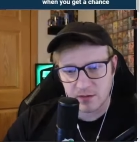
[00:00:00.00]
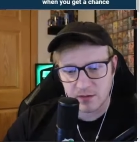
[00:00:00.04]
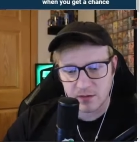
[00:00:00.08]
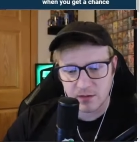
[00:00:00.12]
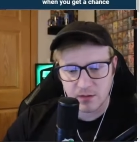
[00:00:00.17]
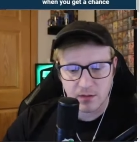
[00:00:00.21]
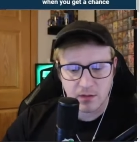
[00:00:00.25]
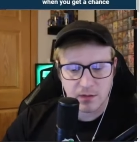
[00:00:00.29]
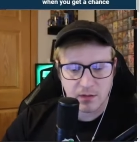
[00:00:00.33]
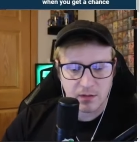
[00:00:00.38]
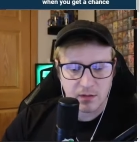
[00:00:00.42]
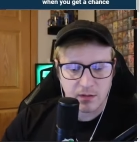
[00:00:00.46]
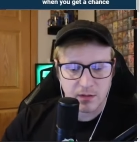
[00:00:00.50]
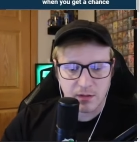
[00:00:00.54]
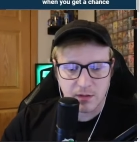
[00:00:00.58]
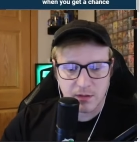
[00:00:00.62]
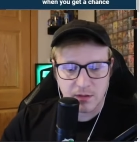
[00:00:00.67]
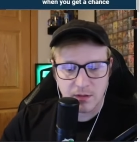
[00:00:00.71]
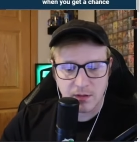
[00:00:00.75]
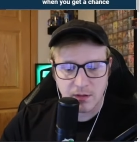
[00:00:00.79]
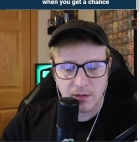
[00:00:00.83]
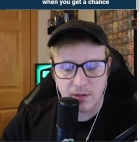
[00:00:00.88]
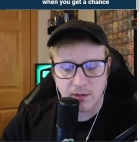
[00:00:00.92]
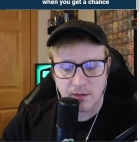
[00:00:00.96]

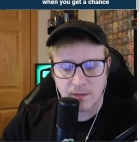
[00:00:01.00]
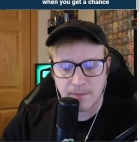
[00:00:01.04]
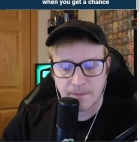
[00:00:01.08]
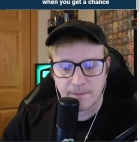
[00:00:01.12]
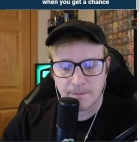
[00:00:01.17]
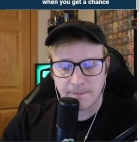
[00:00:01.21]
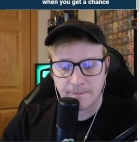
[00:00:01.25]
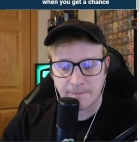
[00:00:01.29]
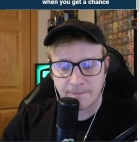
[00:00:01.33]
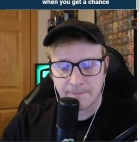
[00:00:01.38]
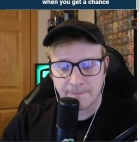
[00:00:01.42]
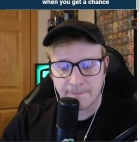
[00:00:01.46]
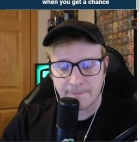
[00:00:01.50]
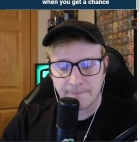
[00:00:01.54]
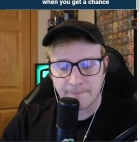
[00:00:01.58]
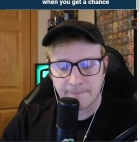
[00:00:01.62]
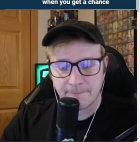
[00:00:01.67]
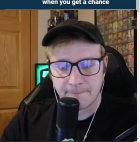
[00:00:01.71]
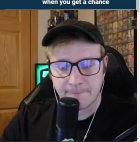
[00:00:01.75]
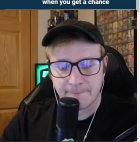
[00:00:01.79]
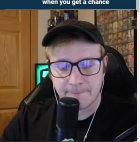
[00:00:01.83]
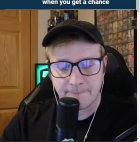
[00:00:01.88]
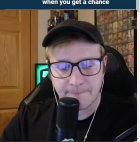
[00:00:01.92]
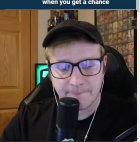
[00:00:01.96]

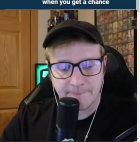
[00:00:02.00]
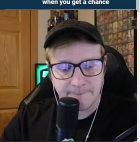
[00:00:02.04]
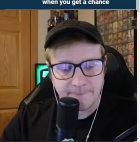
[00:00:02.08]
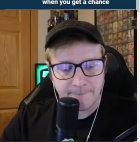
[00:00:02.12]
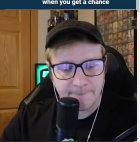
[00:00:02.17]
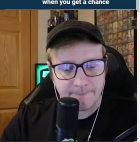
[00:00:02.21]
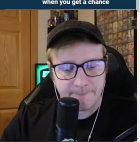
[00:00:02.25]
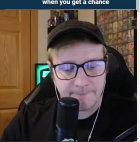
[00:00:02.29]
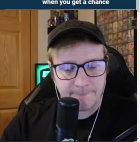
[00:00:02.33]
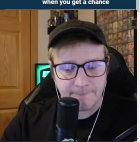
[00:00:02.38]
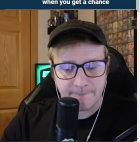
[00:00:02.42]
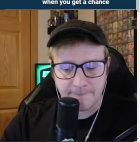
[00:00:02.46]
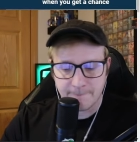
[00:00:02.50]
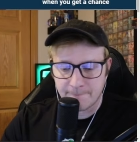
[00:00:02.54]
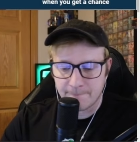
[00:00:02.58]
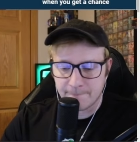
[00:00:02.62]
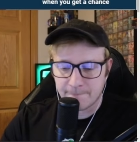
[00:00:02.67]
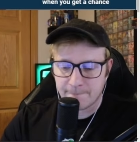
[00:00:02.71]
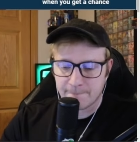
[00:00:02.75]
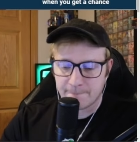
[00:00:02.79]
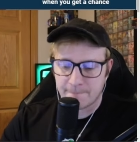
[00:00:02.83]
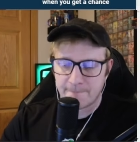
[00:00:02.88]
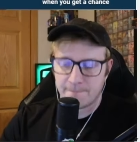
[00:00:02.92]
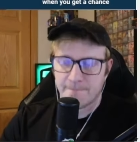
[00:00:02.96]

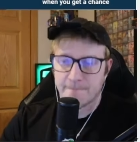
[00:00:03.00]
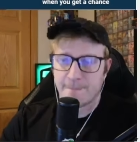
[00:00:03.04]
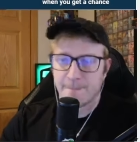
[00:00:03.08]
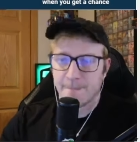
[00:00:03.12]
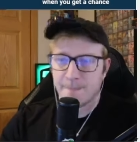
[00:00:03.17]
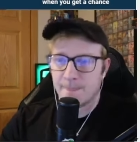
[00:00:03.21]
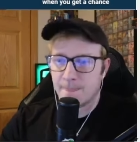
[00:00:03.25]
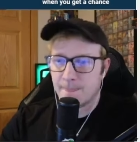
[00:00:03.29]
(silence)